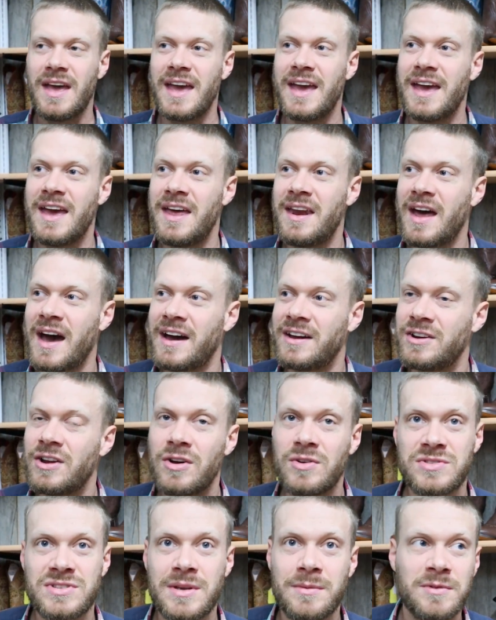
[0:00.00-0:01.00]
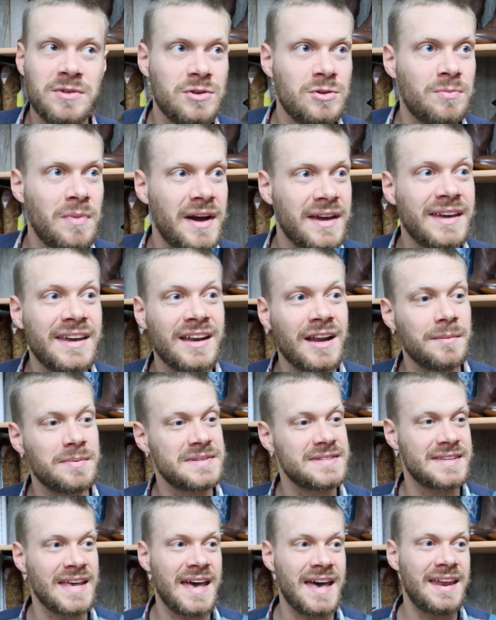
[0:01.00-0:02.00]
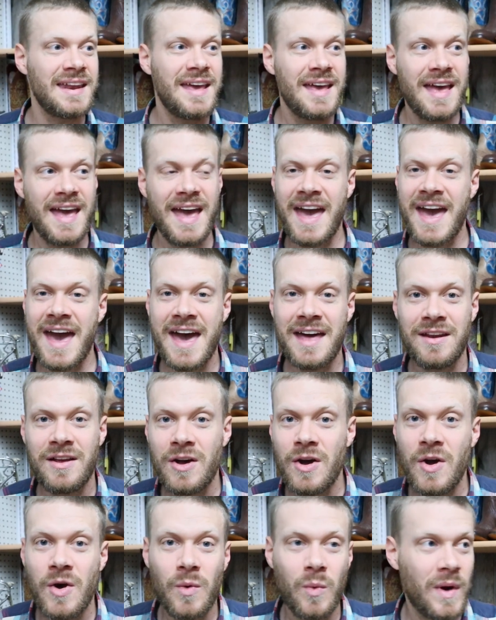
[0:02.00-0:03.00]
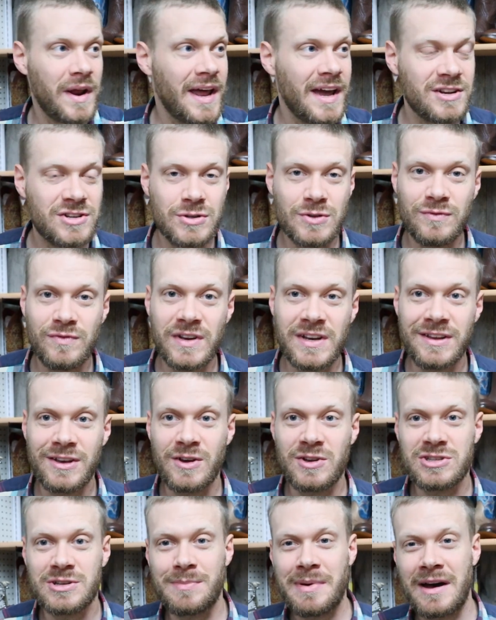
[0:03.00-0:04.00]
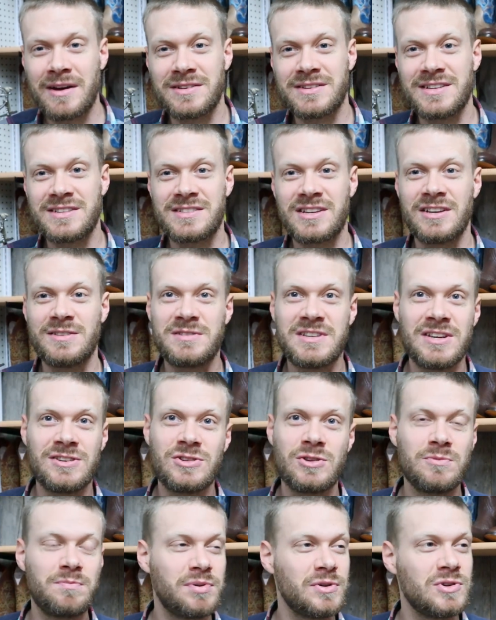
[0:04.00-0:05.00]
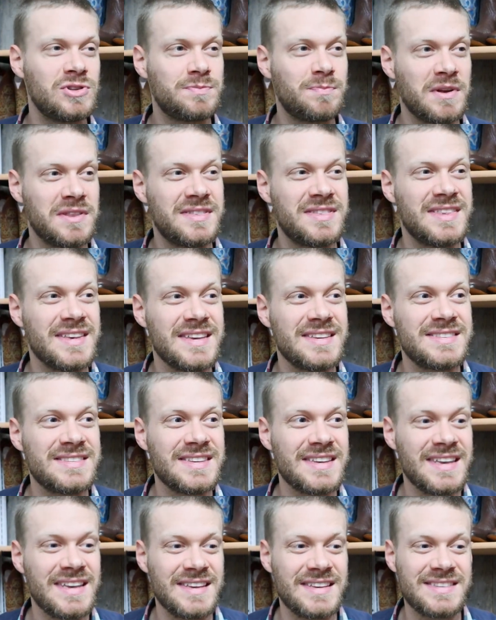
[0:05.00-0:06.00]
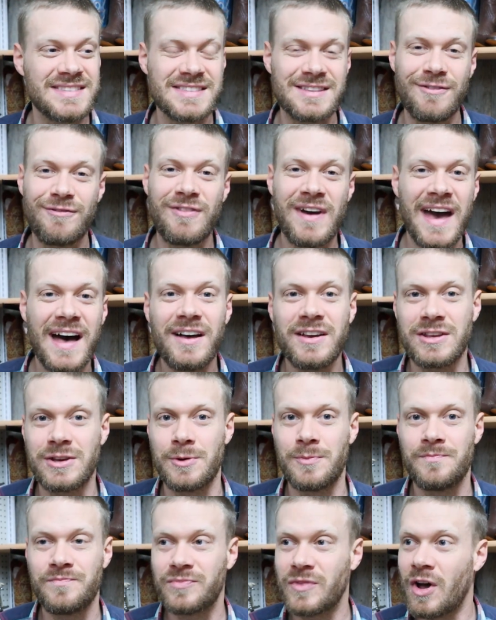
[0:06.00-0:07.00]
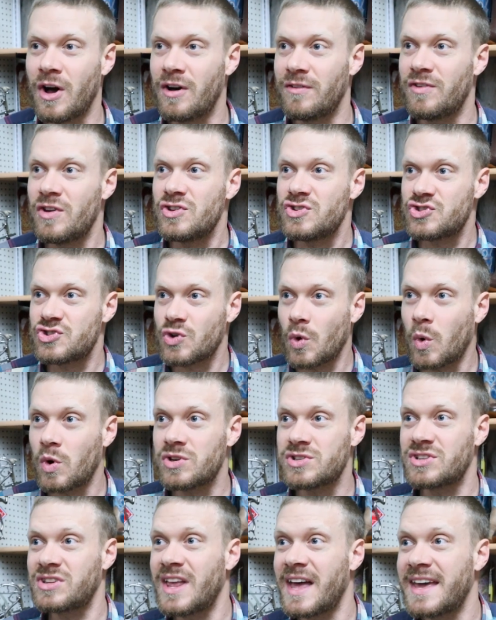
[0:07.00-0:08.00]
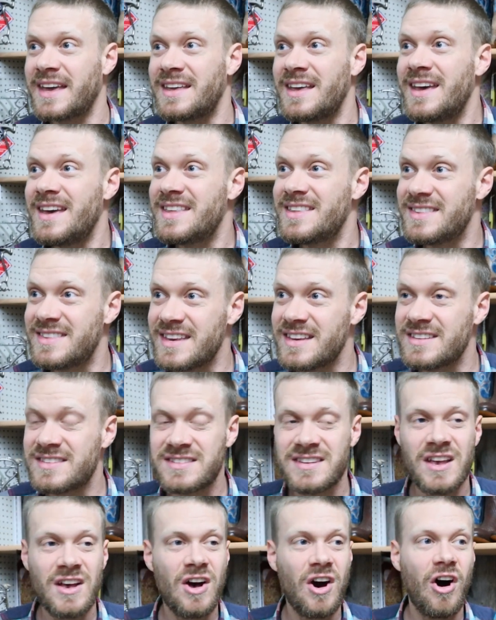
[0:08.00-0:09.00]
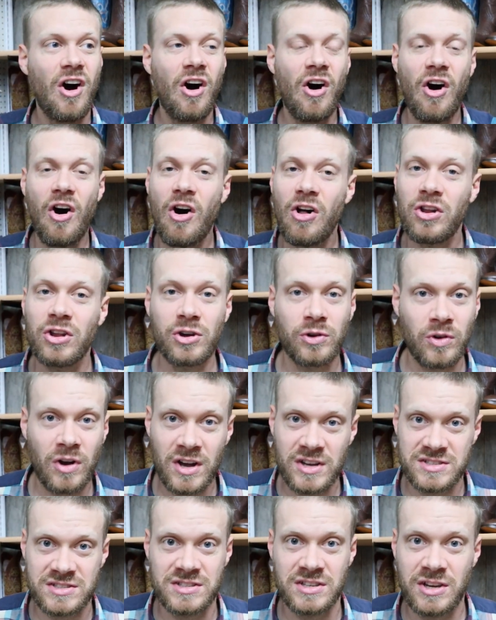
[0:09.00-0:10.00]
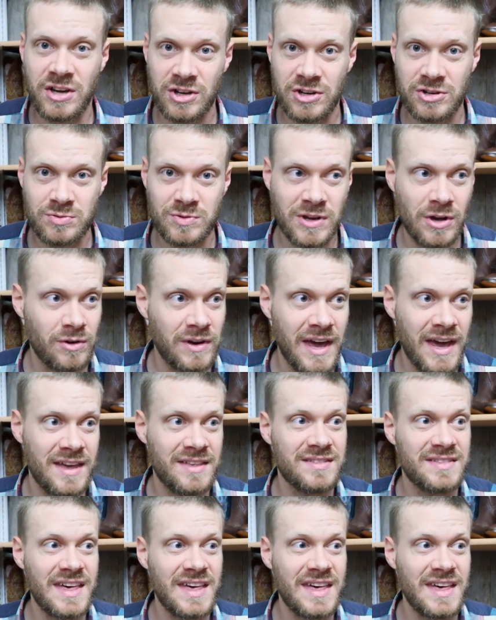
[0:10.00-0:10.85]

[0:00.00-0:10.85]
And I know some of you might get upset at when I do videos about discontinued boots, but this is the value of stores like this all across the country, okay?